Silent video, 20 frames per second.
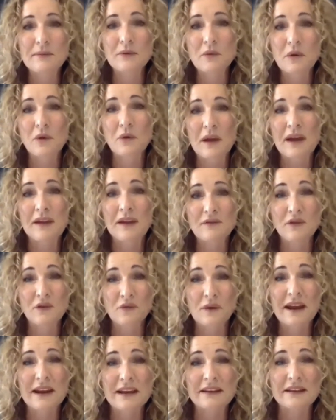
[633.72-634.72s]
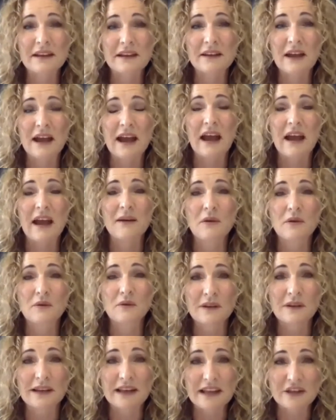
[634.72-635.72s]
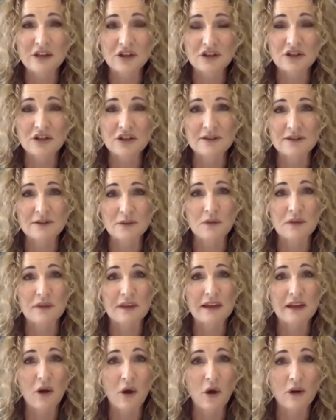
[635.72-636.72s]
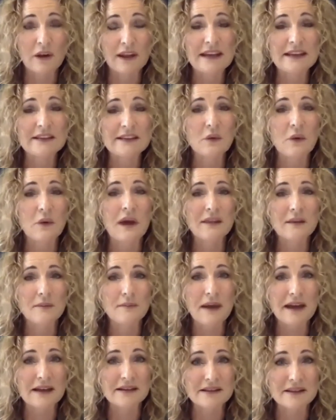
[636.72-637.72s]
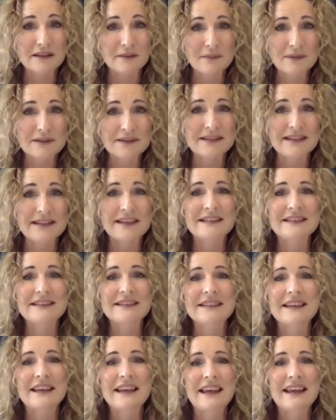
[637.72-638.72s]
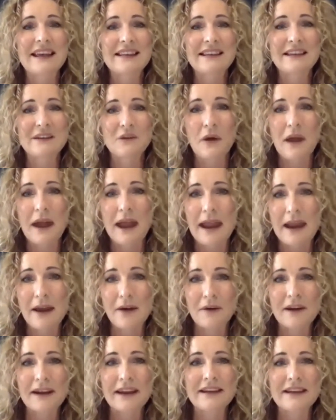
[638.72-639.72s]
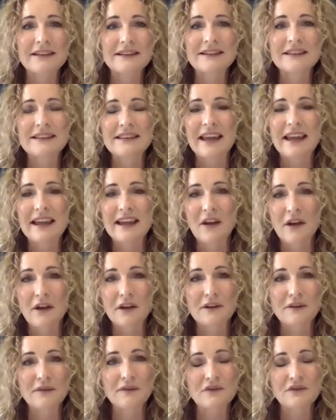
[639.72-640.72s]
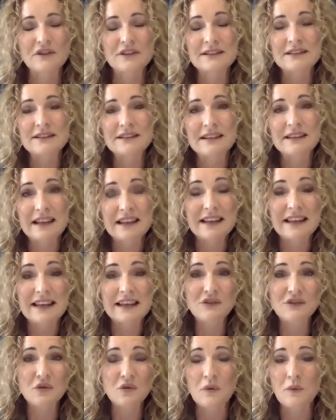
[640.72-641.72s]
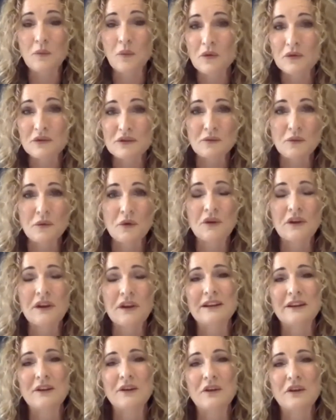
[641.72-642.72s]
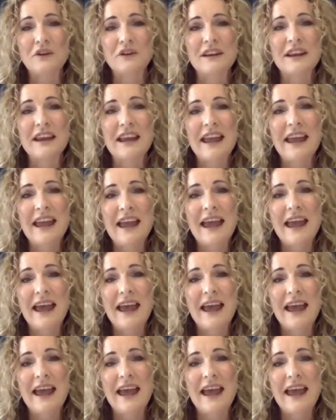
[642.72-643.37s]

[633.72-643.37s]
People who have great relationships with their colleagues or other parts of the business. They're not arrogant. They're kind of just collegial and want to work and learn.